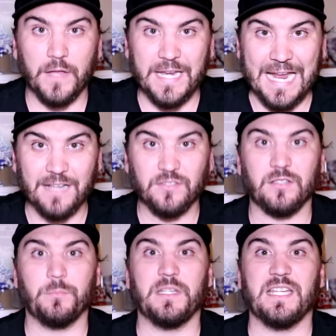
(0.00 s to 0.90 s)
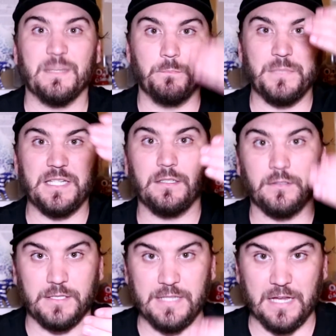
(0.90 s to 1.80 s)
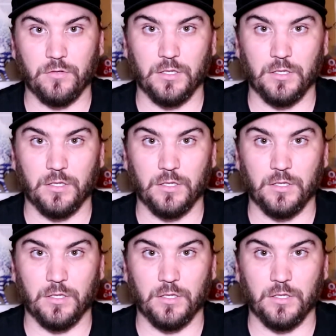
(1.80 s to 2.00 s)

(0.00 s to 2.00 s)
It has to be immediately down the